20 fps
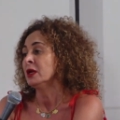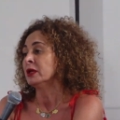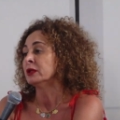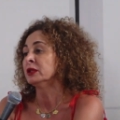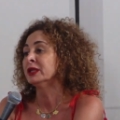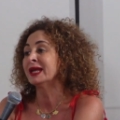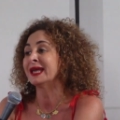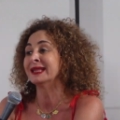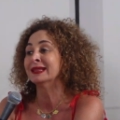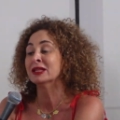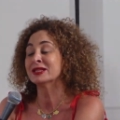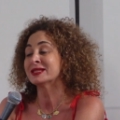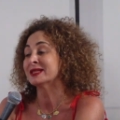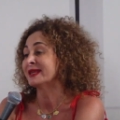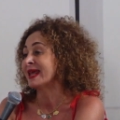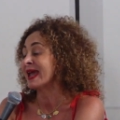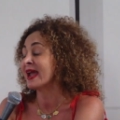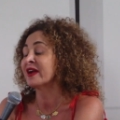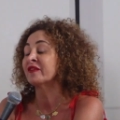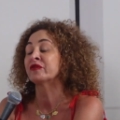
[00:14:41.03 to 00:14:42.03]

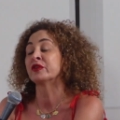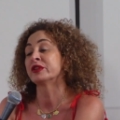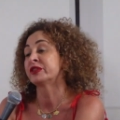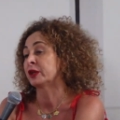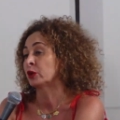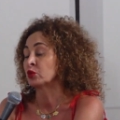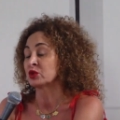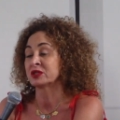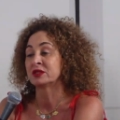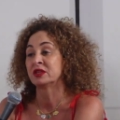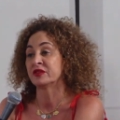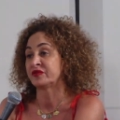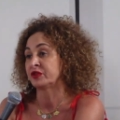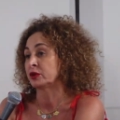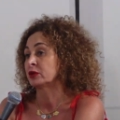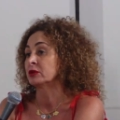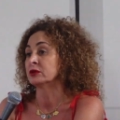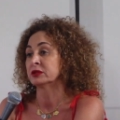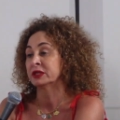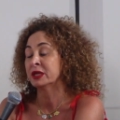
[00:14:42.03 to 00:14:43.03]
listen, everything was
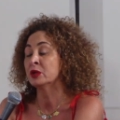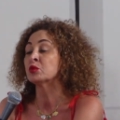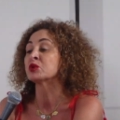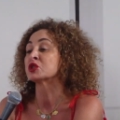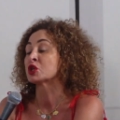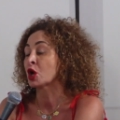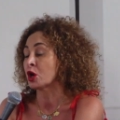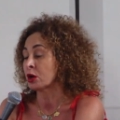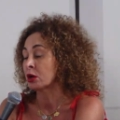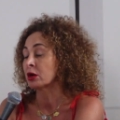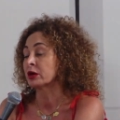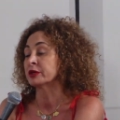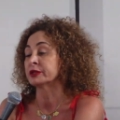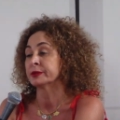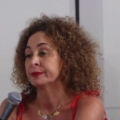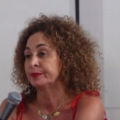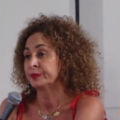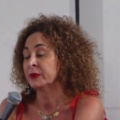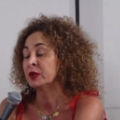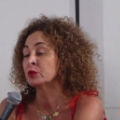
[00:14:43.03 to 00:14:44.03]
difficult. It was
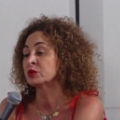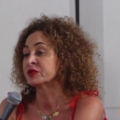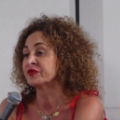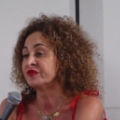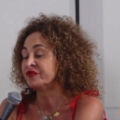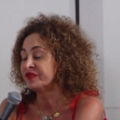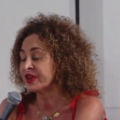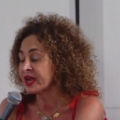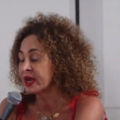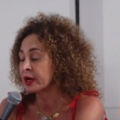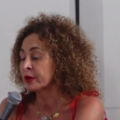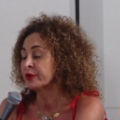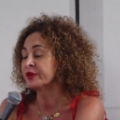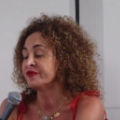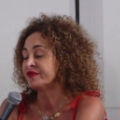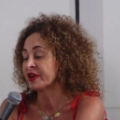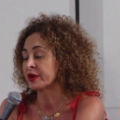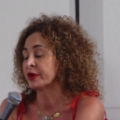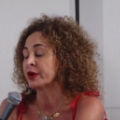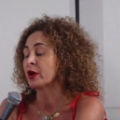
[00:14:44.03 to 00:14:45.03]
hard. It was very,
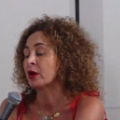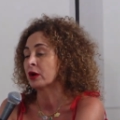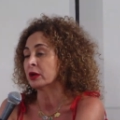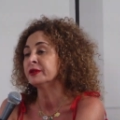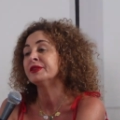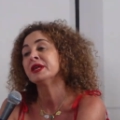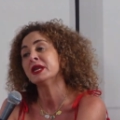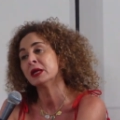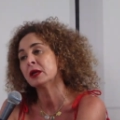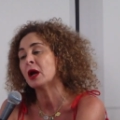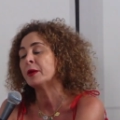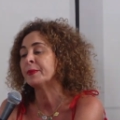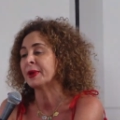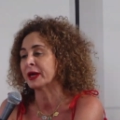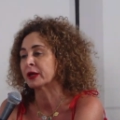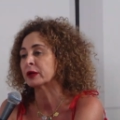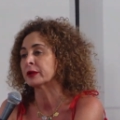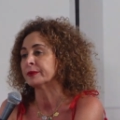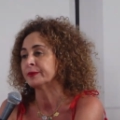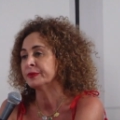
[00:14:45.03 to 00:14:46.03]
very hard. Then it got
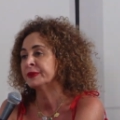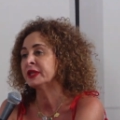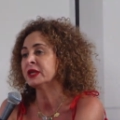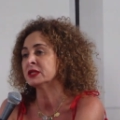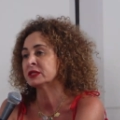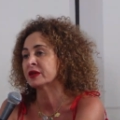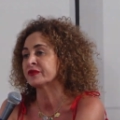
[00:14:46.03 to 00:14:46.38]
better. Then it